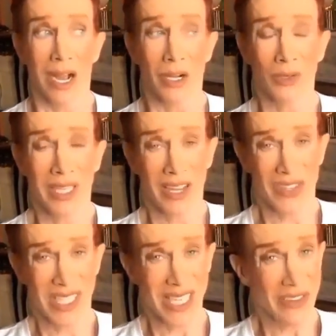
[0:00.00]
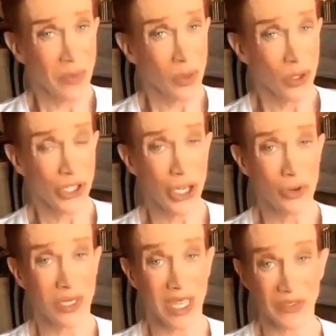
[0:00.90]
I only have seven more
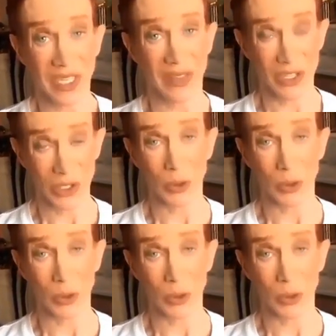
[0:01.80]
shows left on this